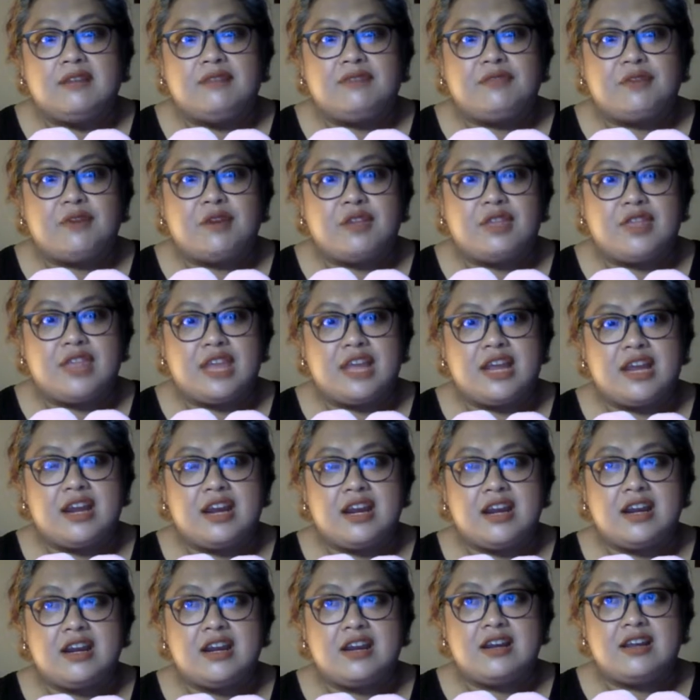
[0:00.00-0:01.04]
for
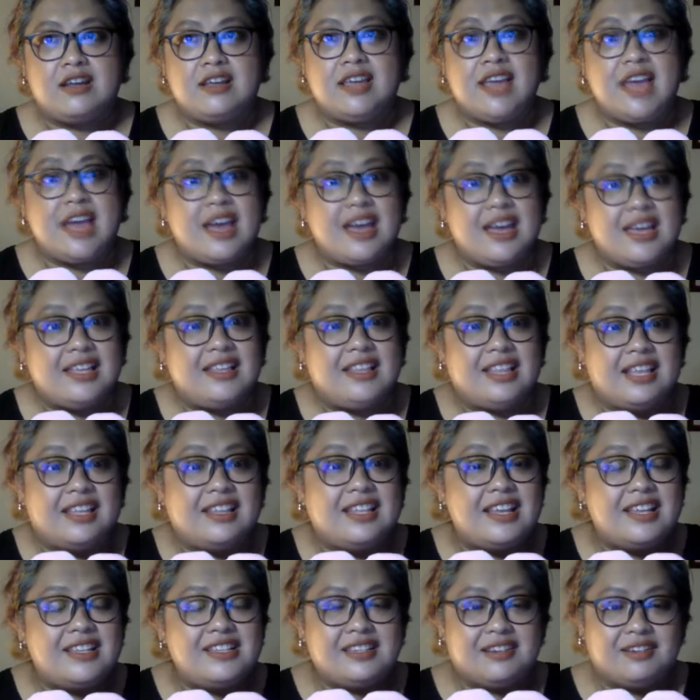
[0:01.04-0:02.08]
their
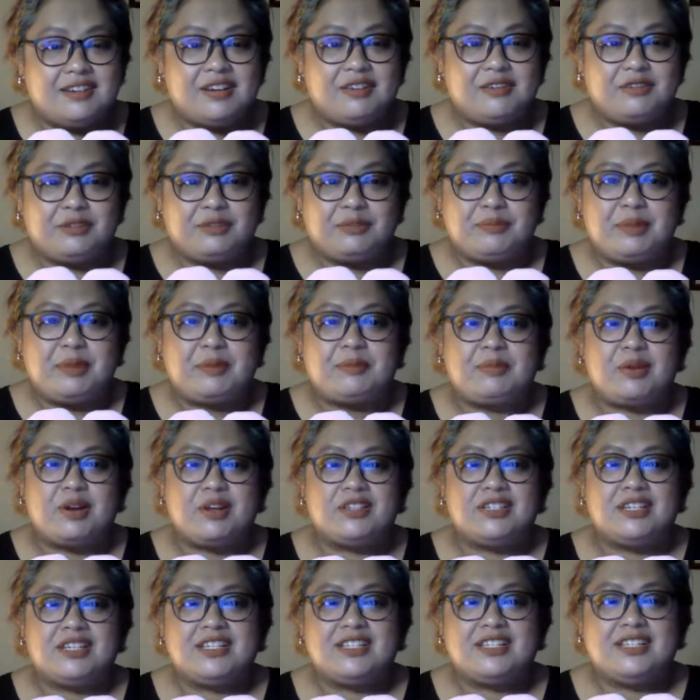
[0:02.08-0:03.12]
it is a recruitment
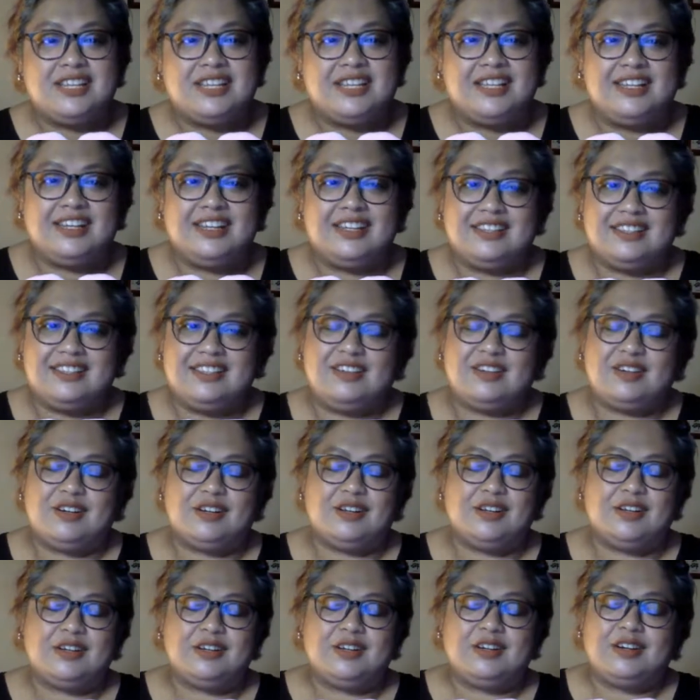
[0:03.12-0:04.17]
process, Tina.
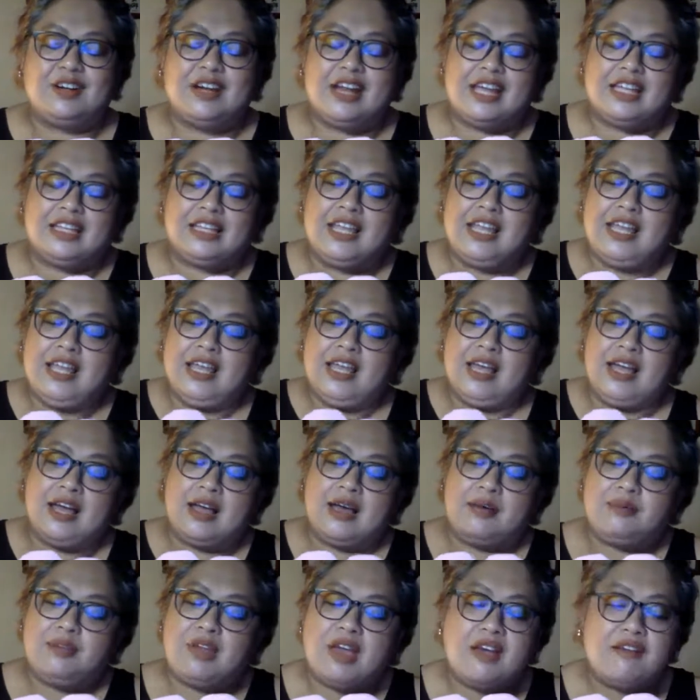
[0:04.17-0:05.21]
You're correct.
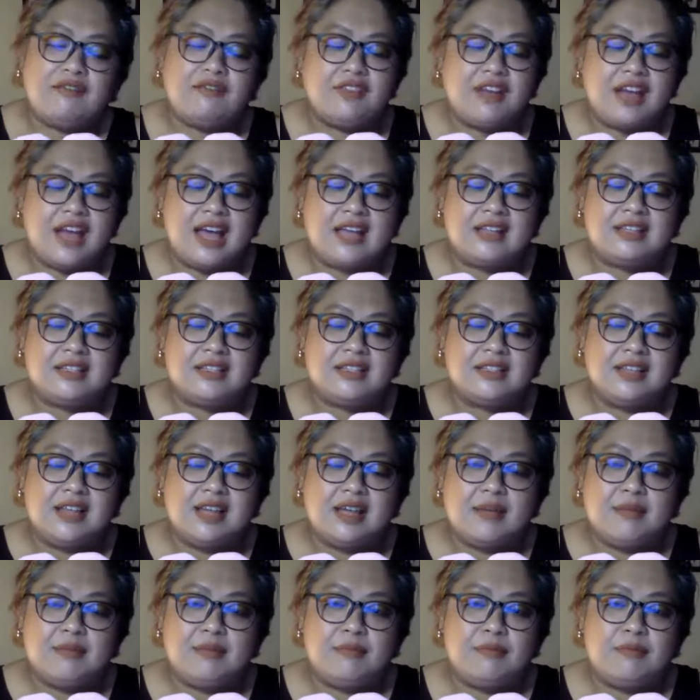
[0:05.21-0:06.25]
You have to ask
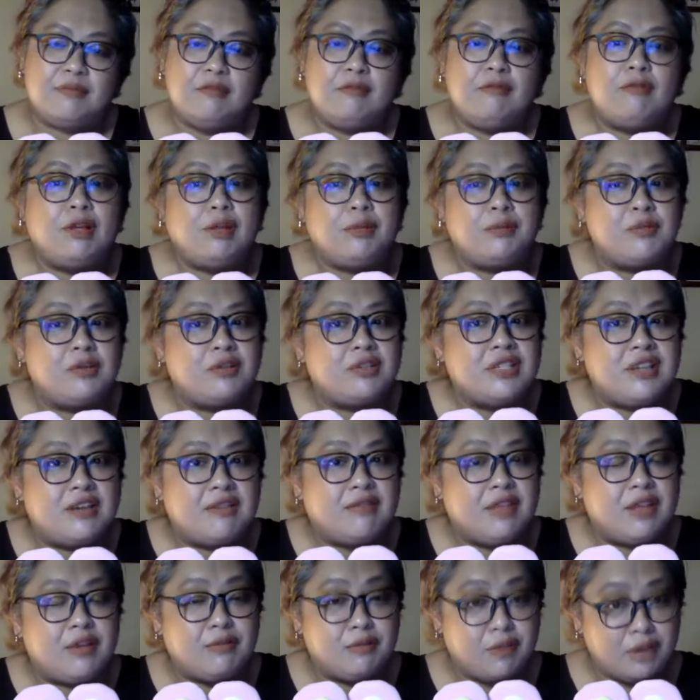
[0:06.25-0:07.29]
them what books
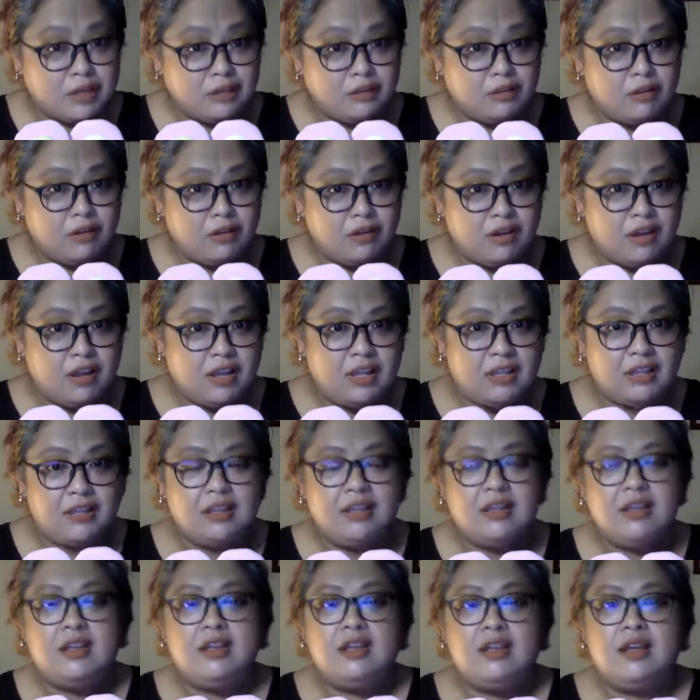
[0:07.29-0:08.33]
have they worked on,